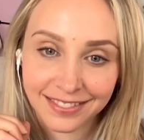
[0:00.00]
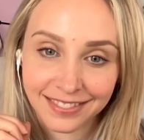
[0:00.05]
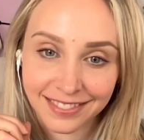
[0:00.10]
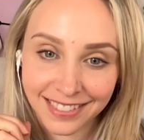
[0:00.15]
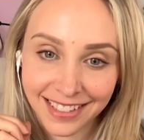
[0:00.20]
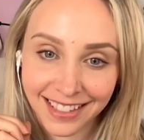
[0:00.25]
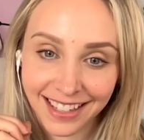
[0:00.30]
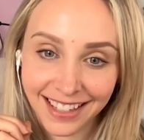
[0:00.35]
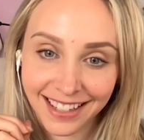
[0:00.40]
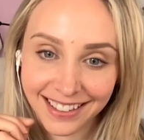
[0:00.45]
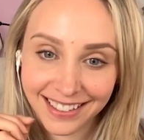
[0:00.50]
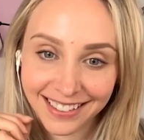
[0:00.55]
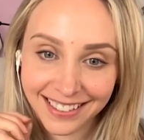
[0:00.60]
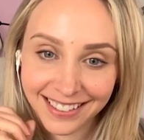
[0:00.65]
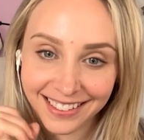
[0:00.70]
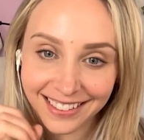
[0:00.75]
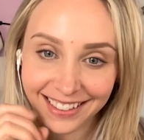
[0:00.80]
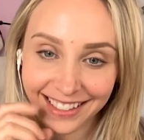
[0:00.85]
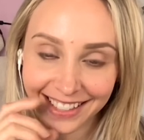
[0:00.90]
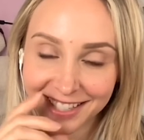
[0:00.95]
Yeah,
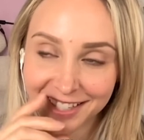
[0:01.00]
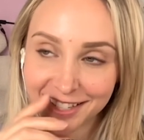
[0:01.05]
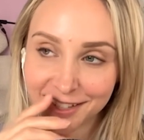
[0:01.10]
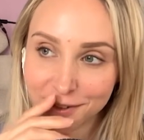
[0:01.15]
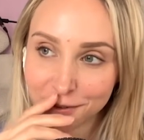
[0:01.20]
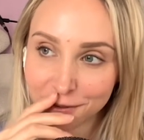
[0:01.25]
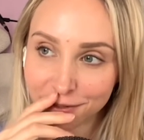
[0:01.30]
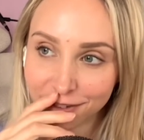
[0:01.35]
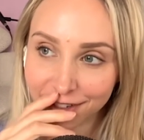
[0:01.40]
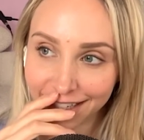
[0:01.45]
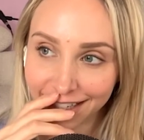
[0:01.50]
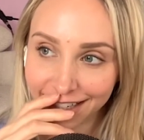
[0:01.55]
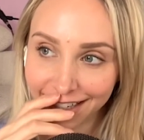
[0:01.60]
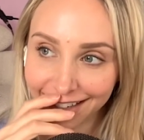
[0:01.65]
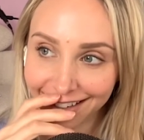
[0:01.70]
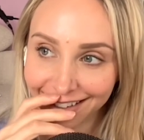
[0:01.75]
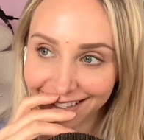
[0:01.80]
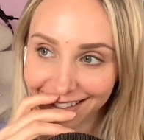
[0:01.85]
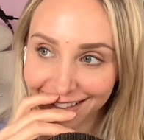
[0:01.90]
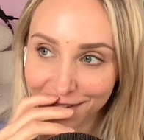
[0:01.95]
that's so
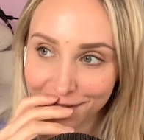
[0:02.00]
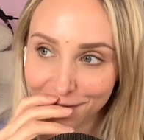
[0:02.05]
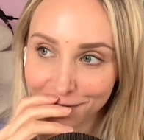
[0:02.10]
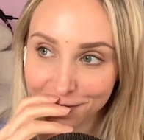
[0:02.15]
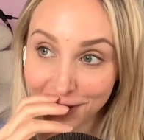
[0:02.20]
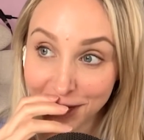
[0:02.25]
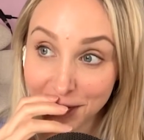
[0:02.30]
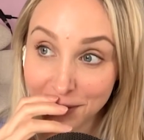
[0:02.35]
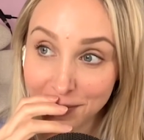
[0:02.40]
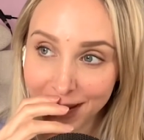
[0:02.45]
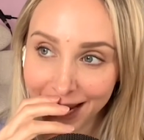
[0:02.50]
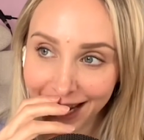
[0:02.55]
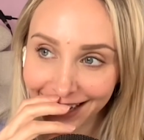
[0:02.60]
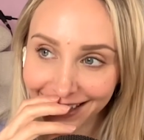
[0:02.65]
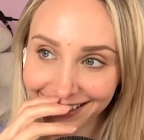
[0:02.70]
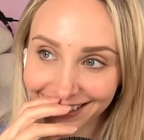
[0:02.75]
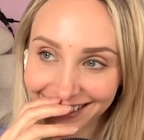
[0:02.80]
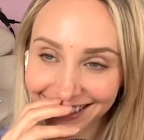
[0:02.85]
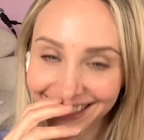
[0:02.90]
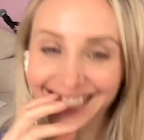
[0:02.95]
funny. The feedback.